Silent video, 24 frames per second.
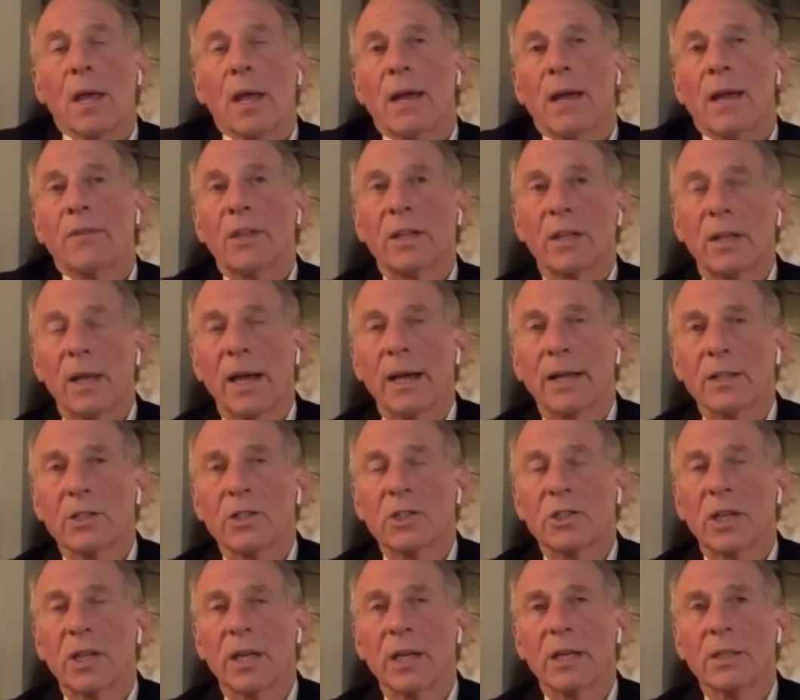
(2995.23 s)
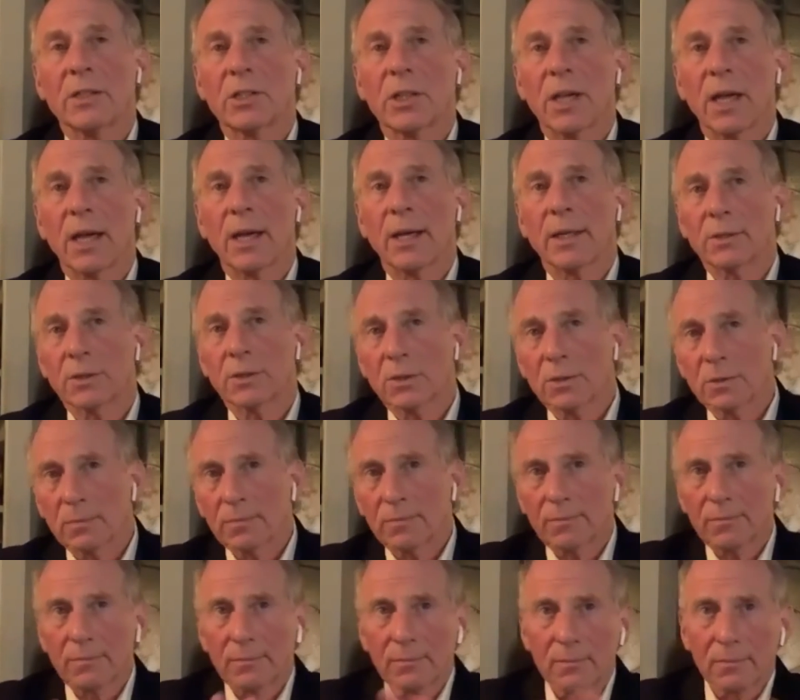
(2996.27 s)
And the United States has,
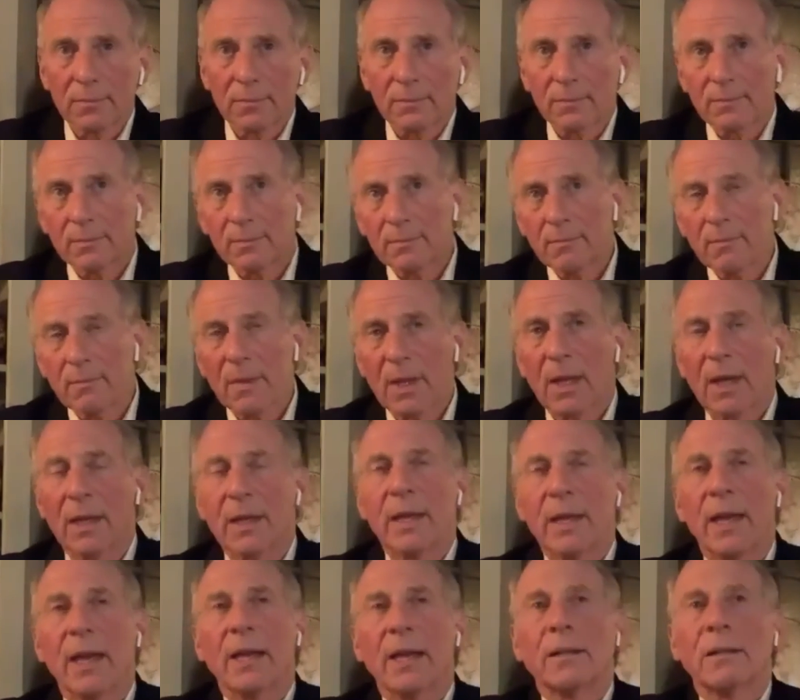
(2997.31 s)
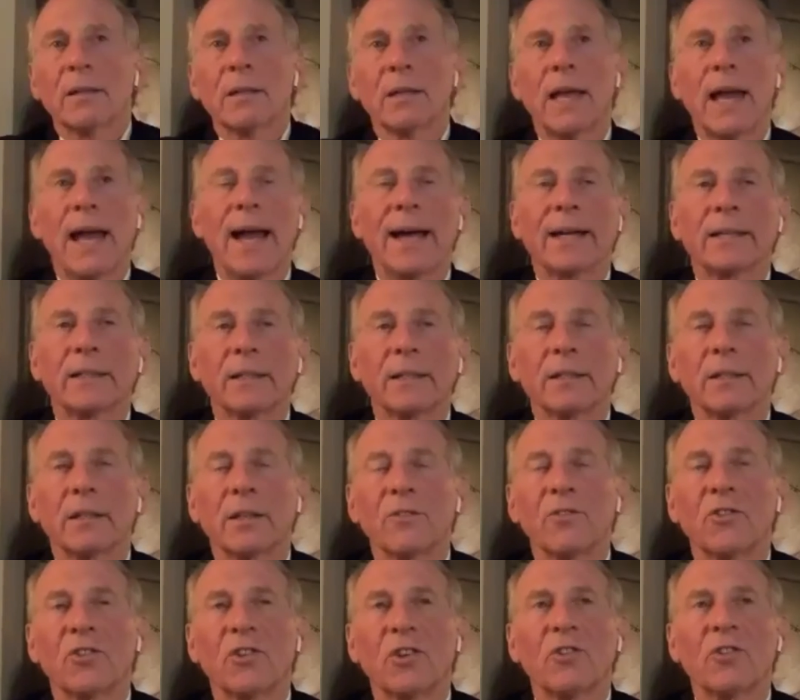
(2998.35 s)
again, acted
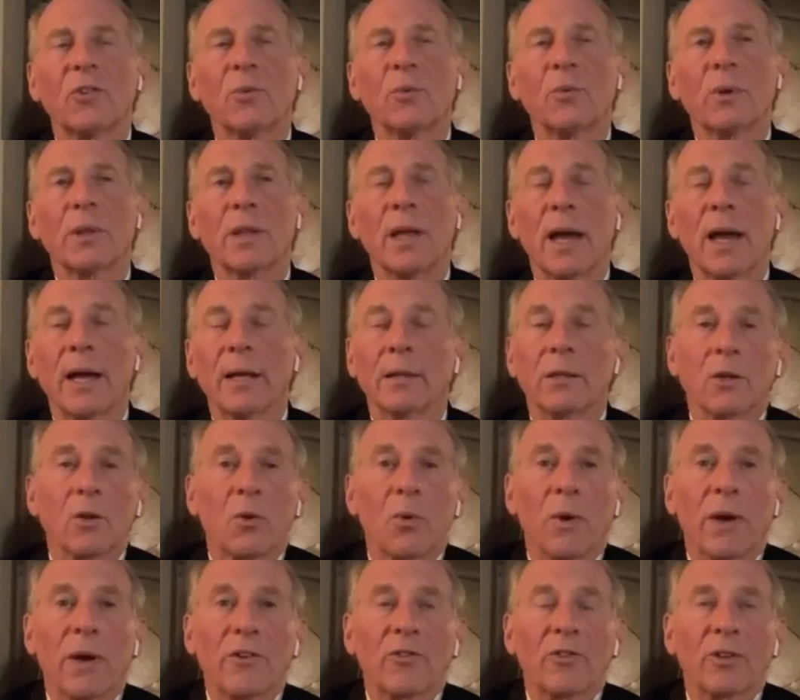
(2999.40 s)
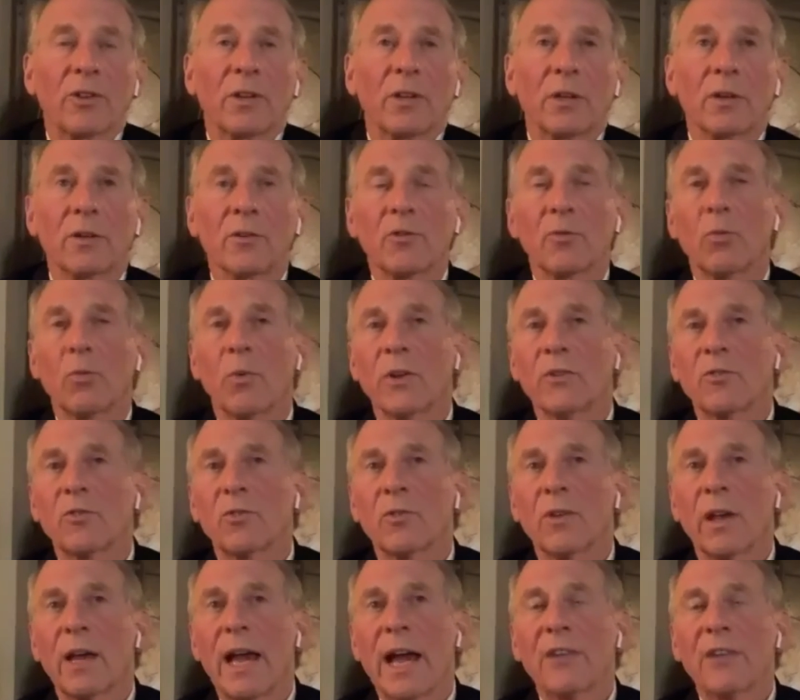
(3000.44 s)
consistent with that. And the question is,
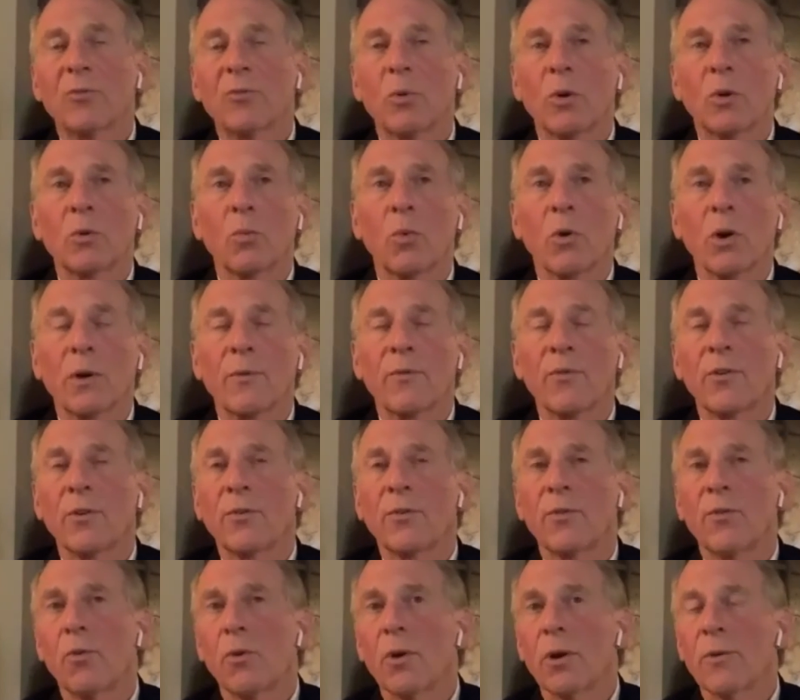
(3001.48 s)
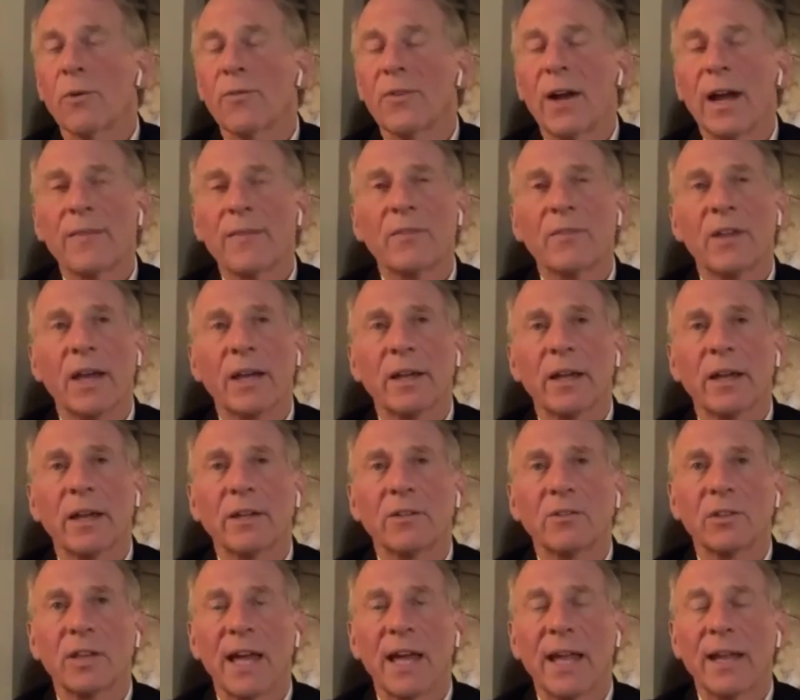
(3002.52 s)
has what worked for 4 or 5
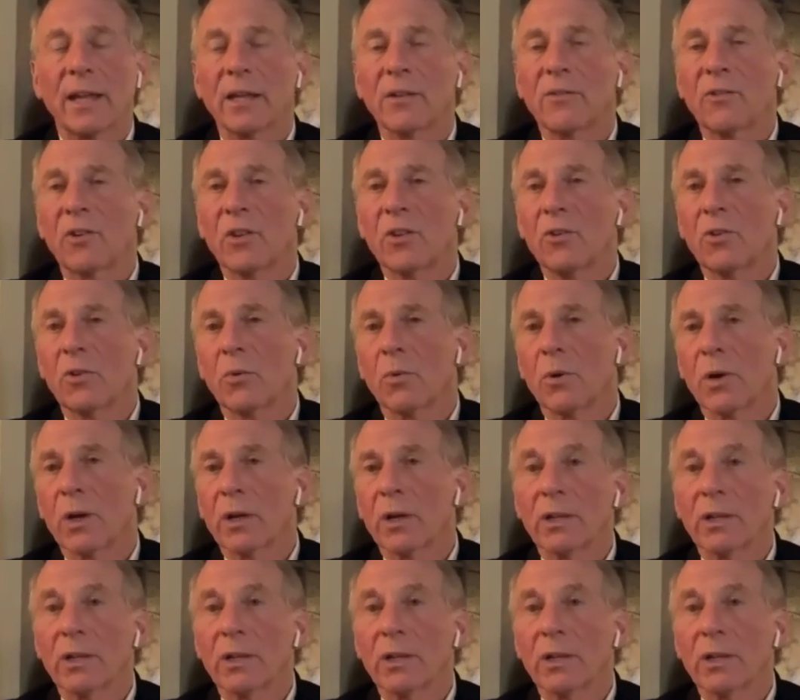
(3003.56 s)
decades, can it continue to work?